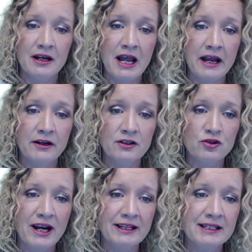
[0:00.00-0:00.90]
Now I'm going to
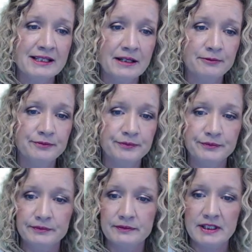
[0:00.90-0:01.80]
drag this
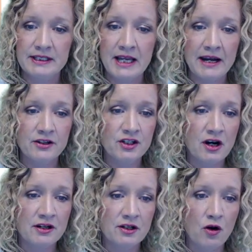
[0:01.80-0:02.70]
scatter
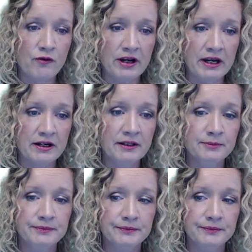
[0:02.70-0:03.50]
chart over here